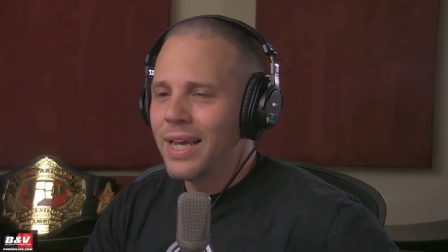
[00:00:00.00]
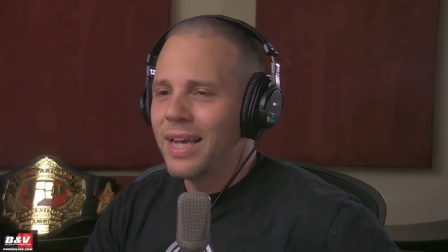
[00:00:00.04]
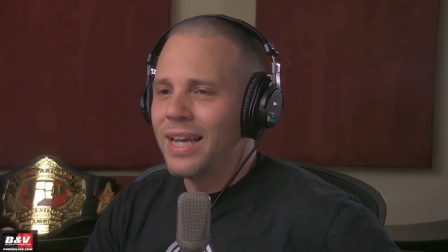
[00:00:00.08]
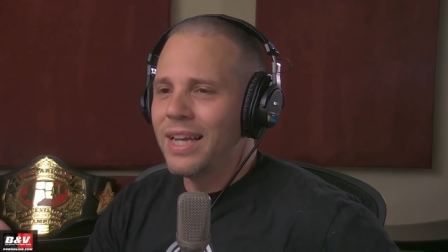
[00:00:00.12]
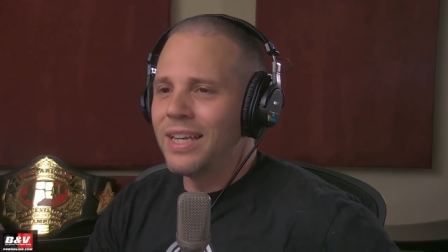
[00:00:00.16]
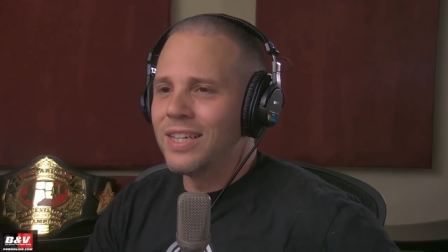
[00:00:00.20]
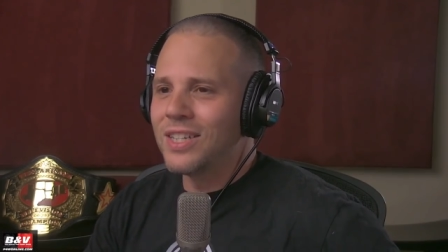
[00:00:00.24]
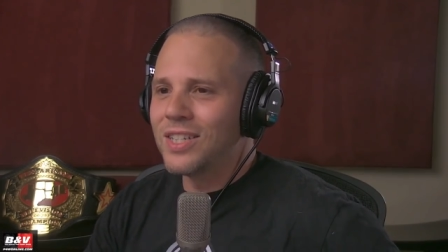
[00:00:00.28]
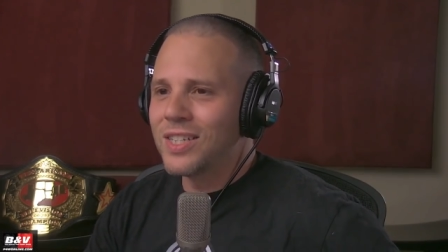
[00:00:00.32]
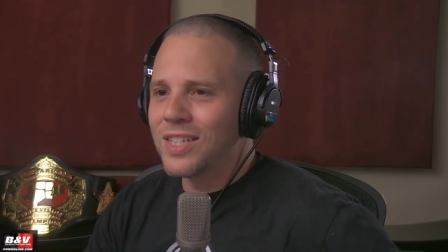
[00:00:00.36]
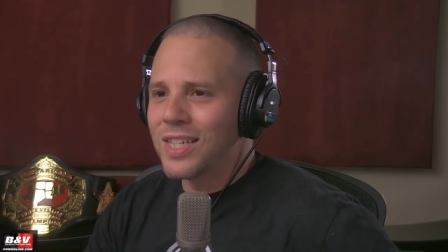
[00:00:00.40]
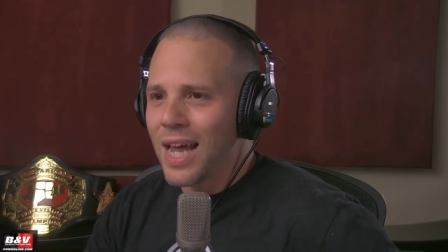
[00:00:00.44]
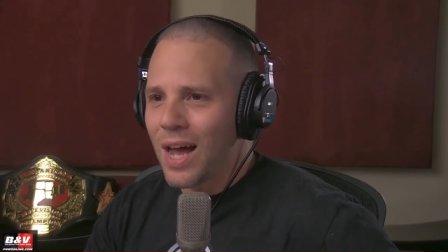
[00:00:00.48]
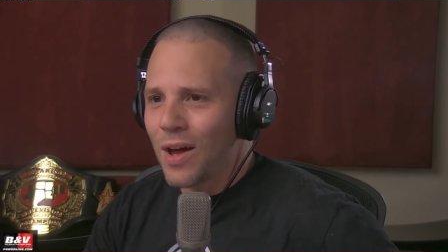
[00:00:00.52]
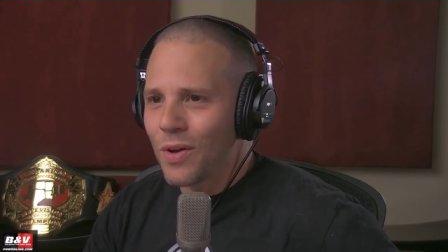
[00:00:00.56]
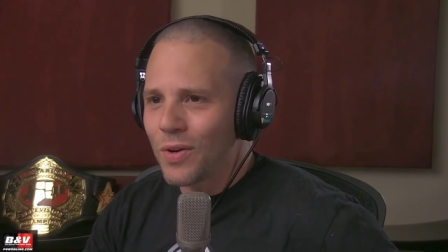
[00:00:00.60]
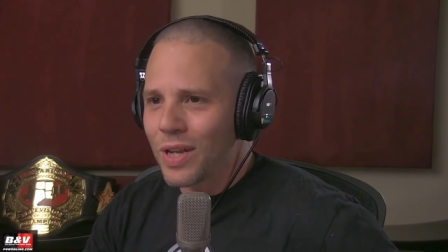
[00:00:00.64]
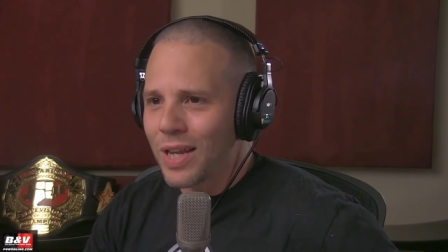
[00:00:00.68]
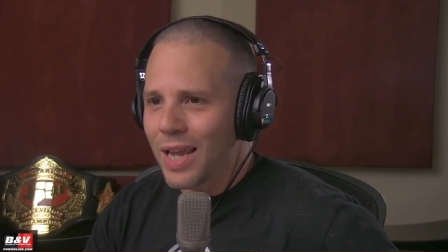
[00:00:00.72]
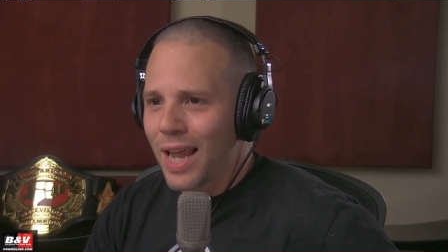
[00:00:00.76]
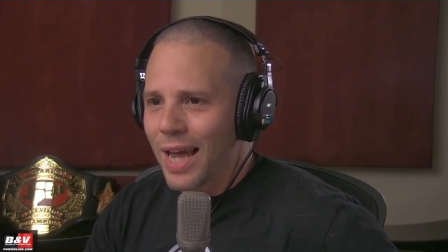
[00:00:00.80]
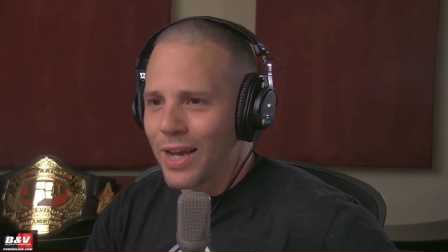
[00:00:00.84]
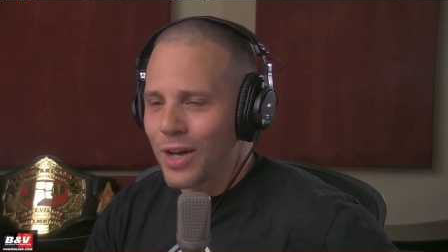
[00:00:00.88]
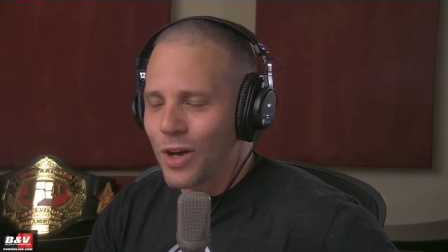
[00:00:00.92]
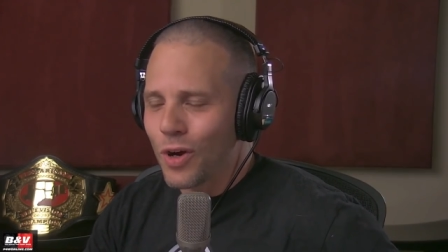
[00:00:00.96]
it
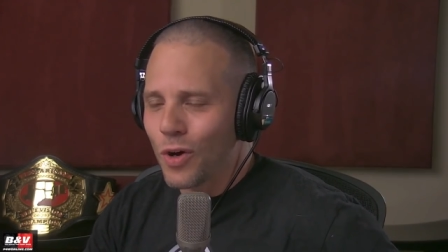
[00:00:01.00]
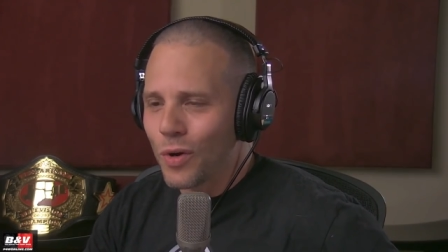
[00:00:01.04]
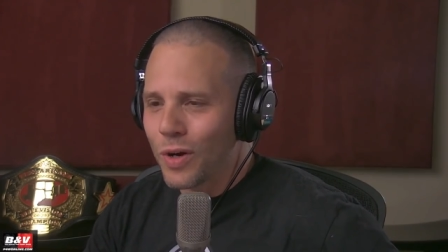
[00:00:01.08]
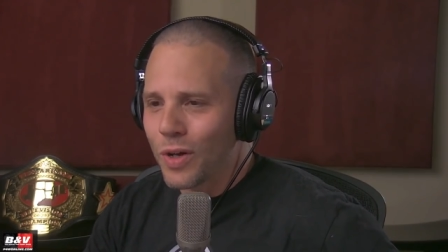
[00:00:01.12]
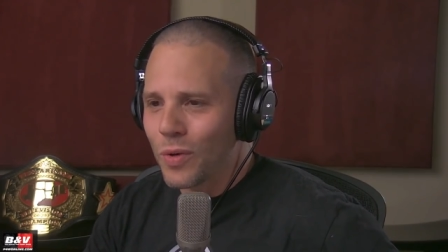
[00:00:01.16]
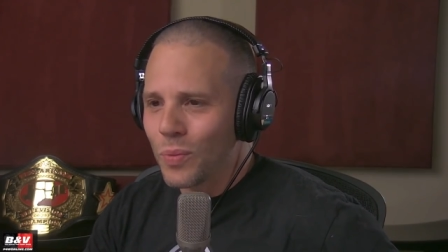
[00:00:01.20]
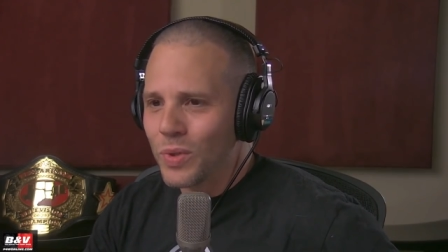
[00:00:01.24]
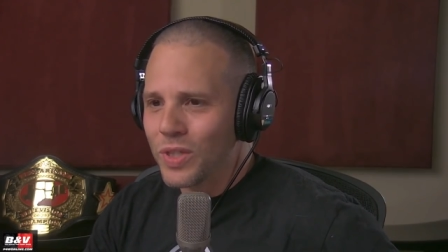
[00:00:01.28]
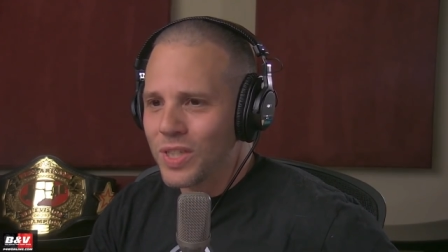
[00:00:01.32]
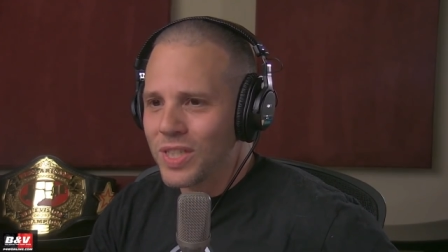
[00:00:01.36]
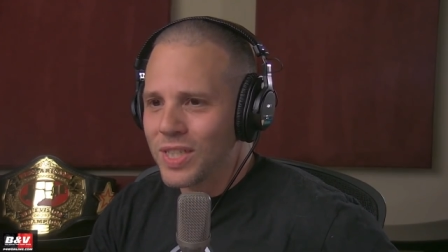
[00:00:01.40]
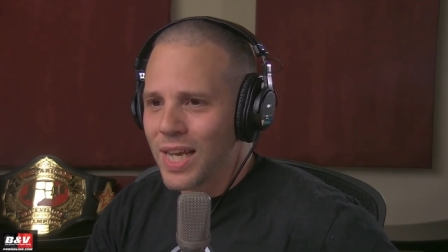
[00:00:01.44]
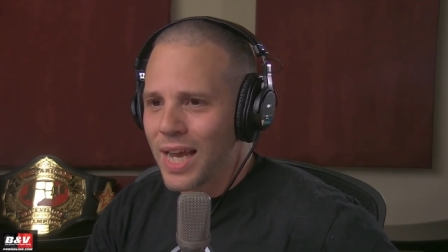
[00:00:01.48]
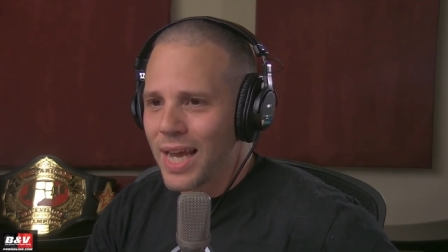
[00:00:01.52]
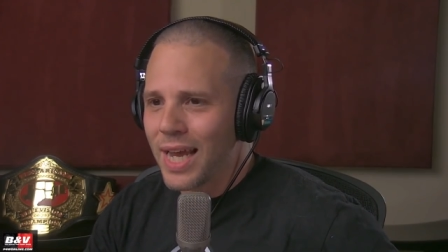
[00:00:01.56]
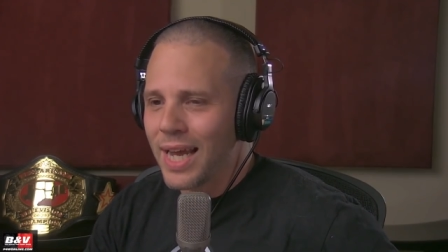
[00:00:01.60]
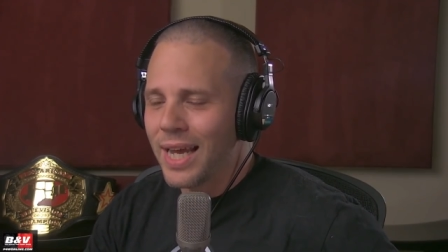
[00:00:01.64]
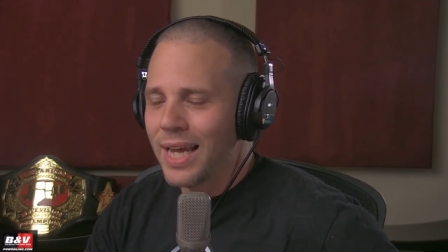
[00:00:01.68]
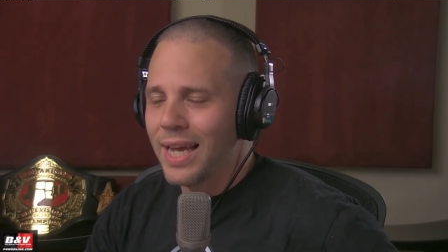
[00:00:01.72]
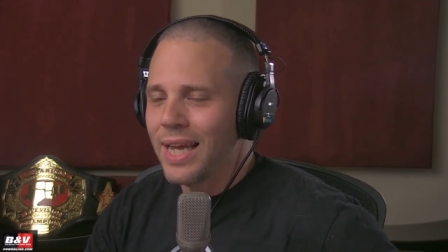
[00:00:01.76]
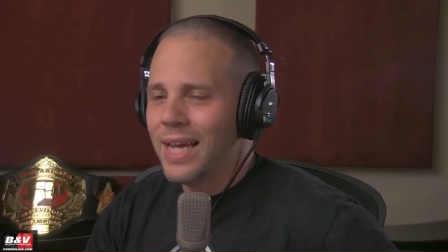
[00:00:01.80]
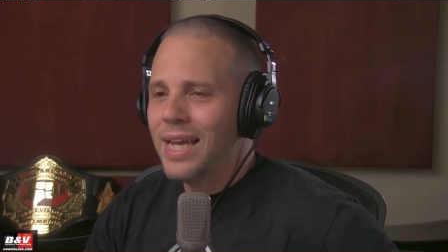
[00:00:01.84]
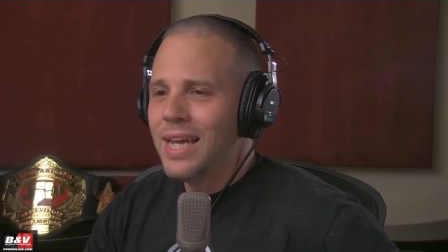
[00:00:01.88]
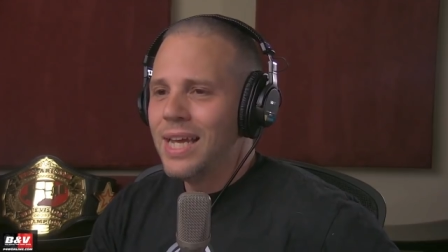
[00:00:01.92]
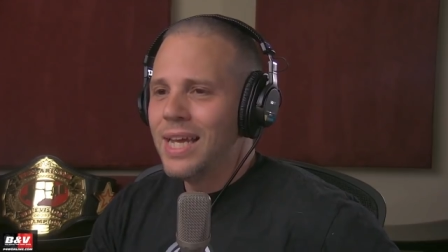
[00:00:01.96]
sounded like Hogan was
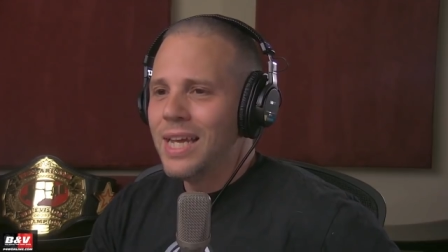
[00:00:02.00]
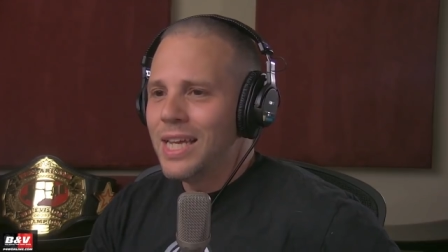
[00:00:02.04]
saying